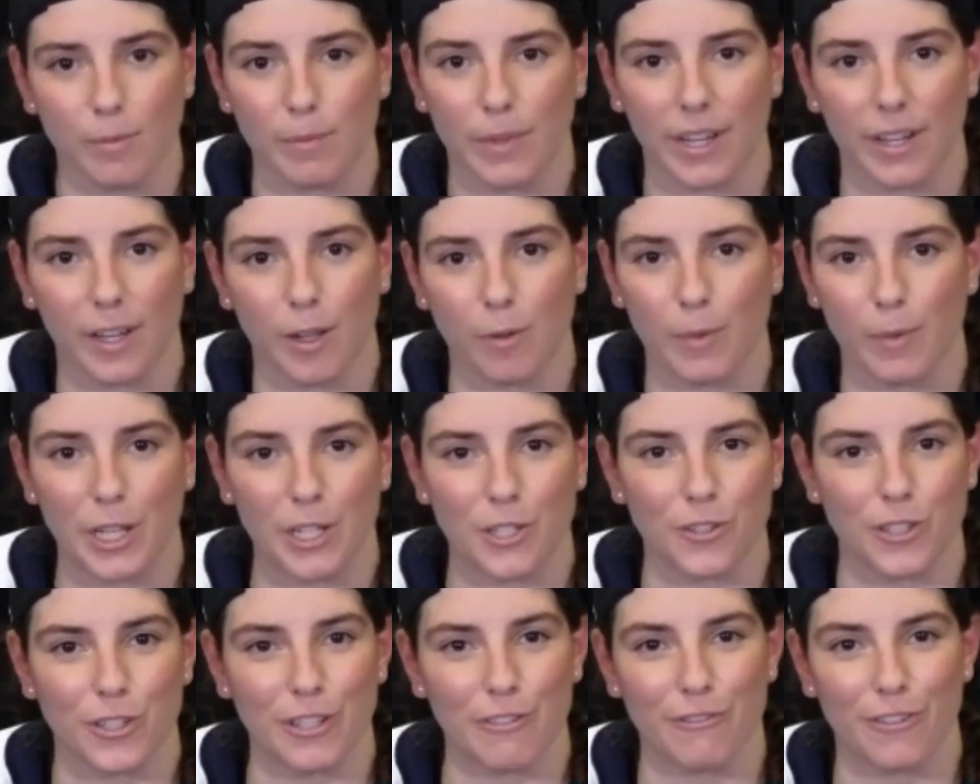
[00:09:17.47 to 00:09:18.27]
my
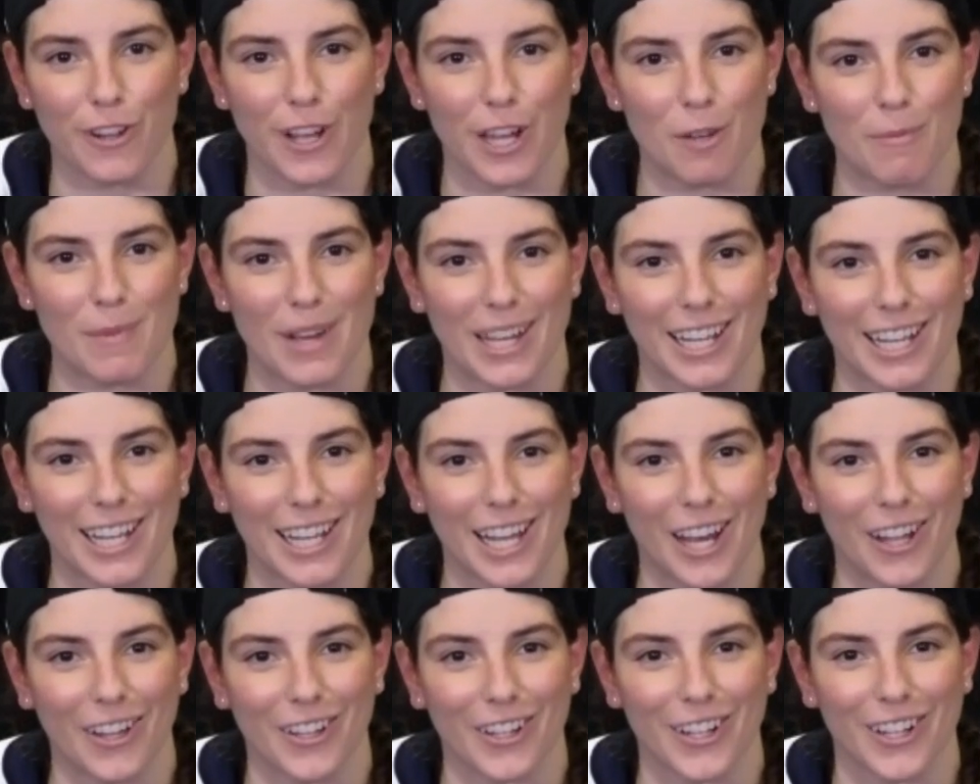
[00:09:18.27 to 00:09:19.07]
tree friend, Megan
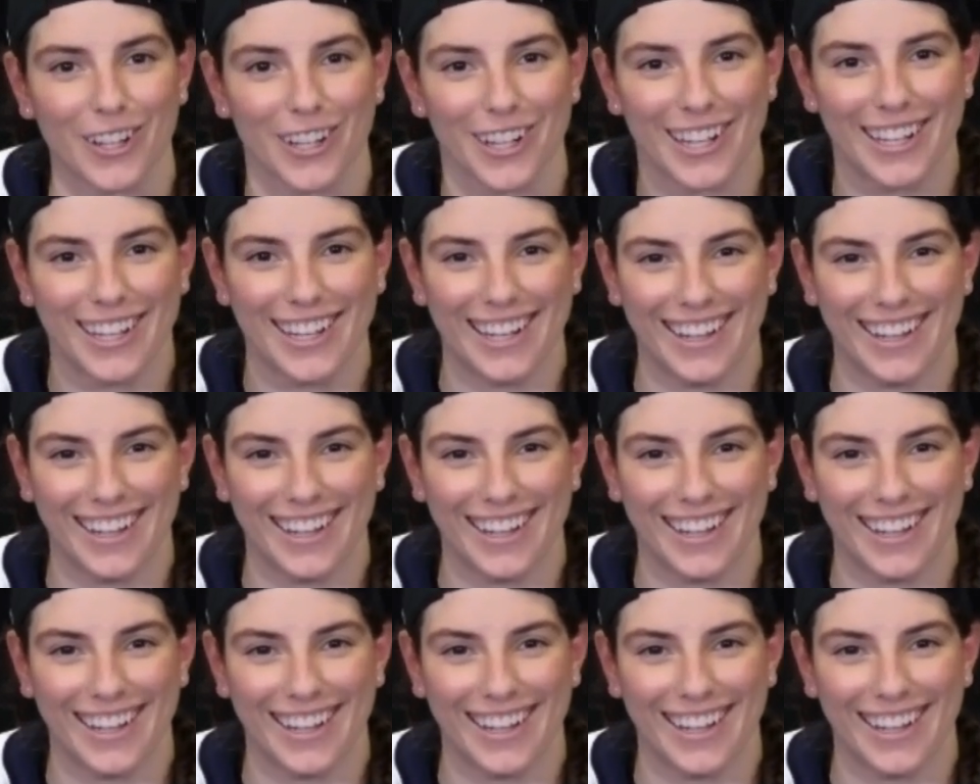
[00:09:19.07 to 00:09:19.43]
Keller.